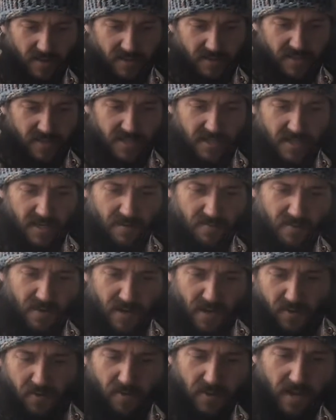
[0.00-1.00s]
This isn't a
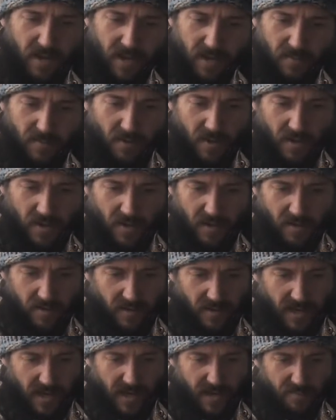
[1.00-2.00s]
video game.
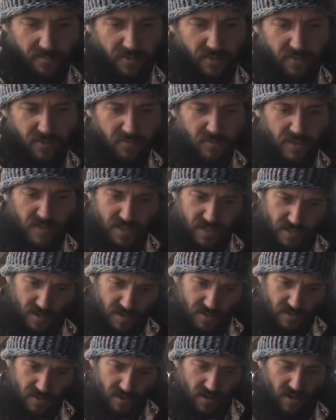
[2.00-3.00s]
You can't push
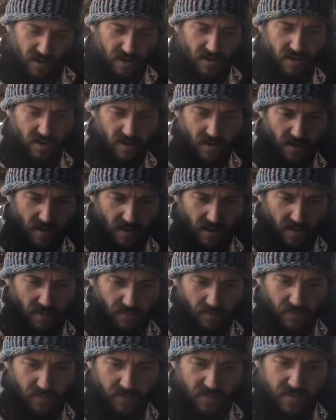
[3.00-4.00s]
restart.
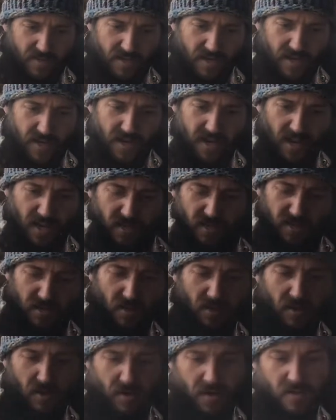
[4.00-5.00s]
Once today is
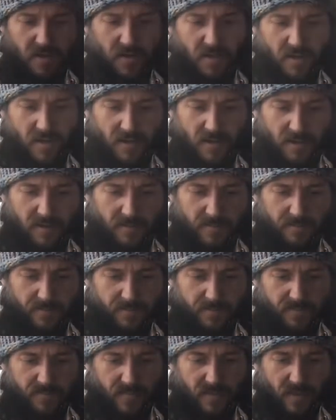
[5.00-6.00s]
gone,
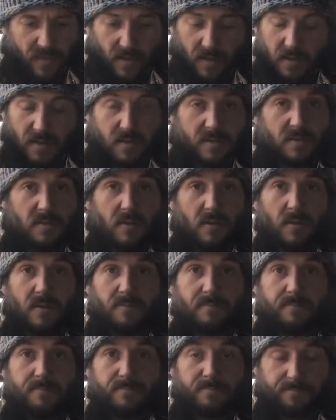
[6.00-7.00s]
it is gone.
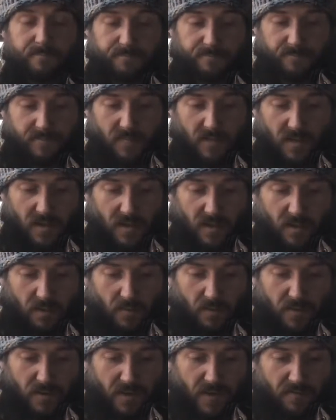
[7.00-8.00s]
It
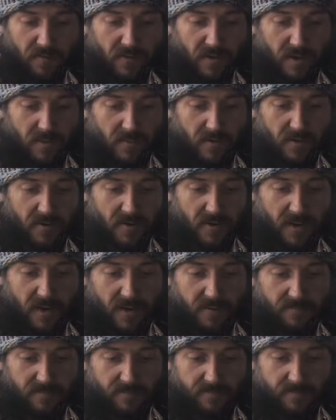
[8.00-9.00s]
will never come here
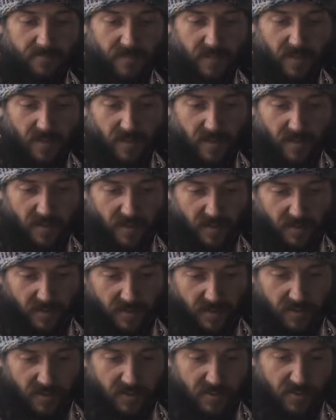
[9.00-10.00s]
again.
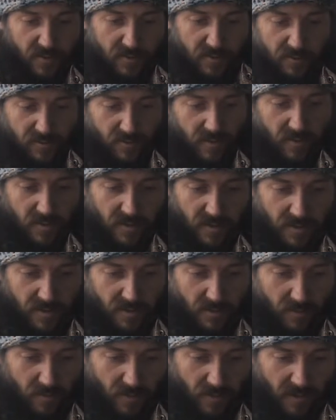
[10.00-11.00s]
So,
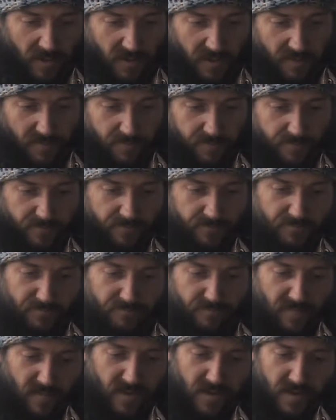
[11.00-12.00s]
you want it,
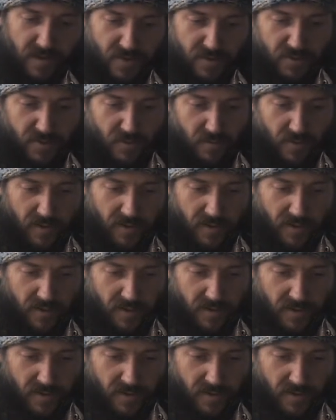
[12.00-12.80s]
do it.